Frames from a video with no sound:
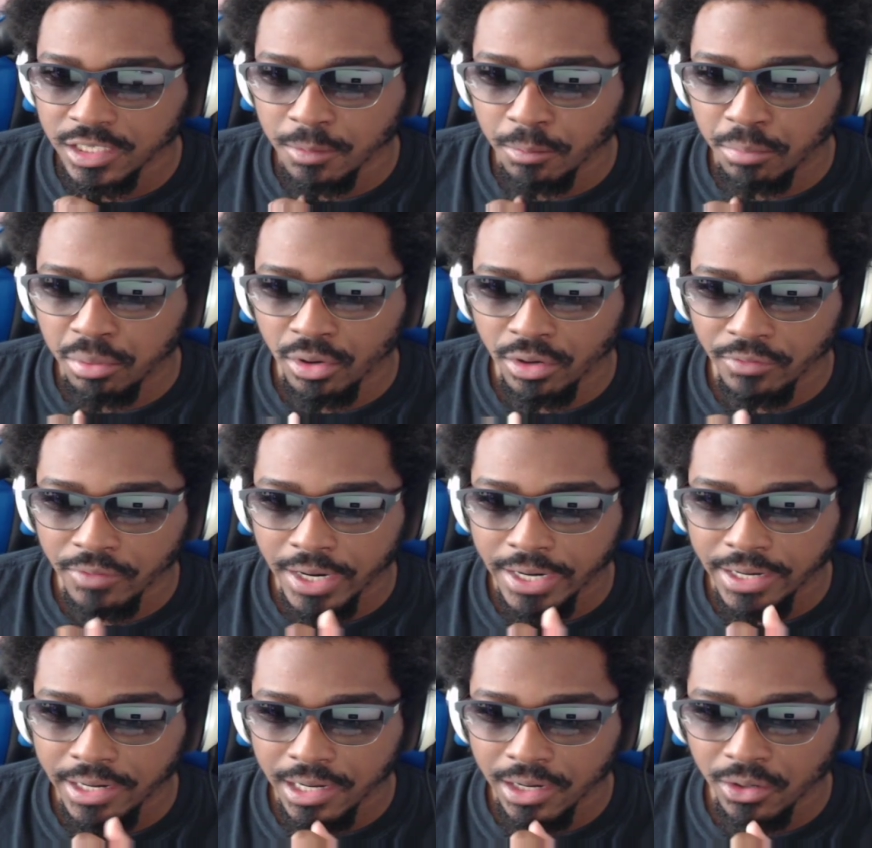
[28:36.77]
is important
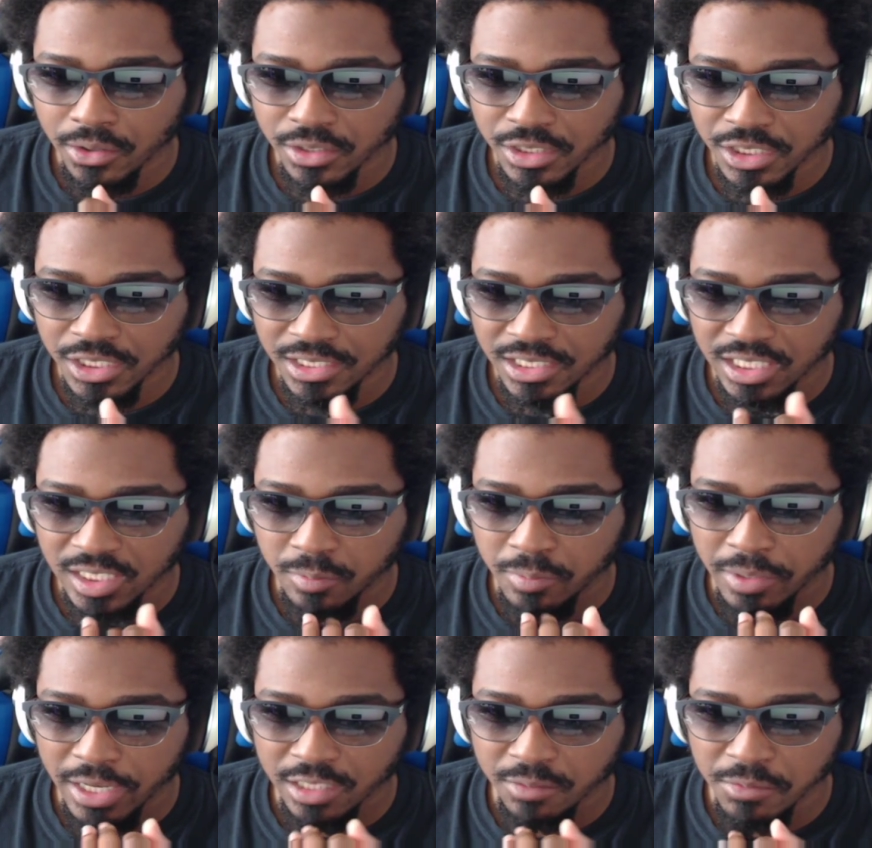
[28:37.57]
right now. She
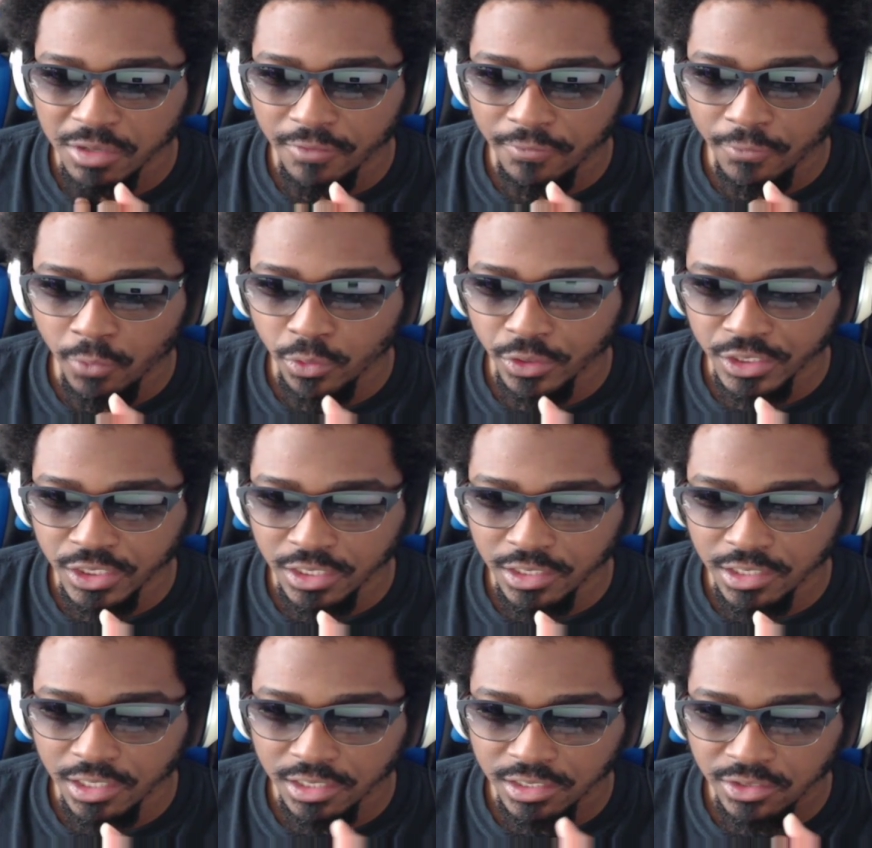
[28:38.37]
suspects me. Of course
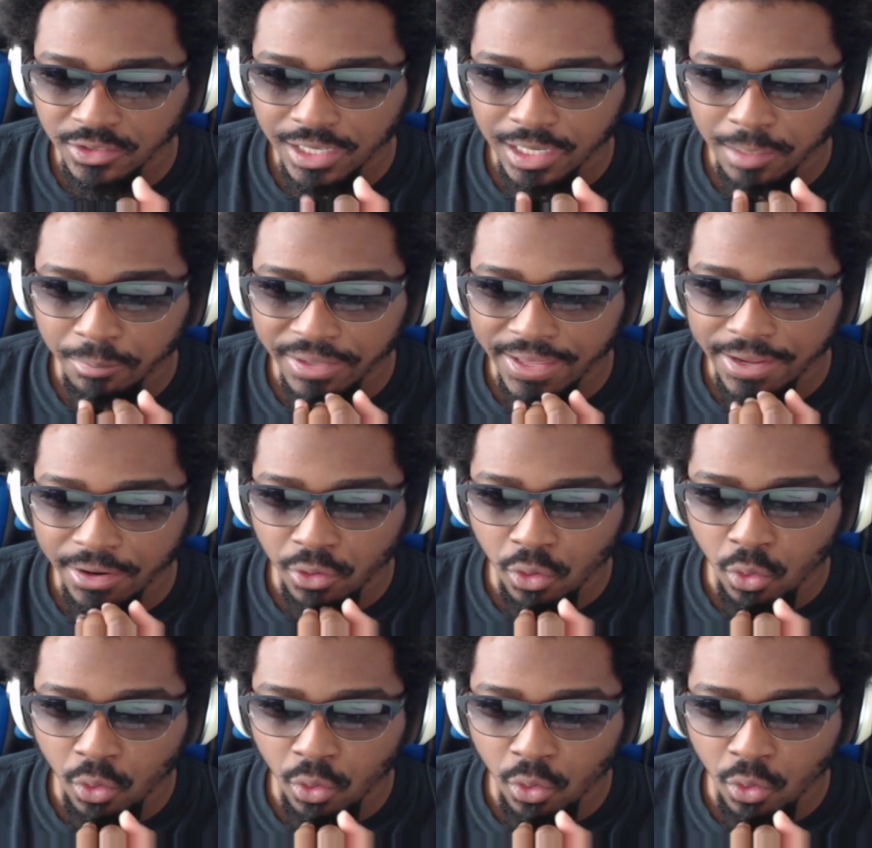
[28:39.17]
she does. You gotta play it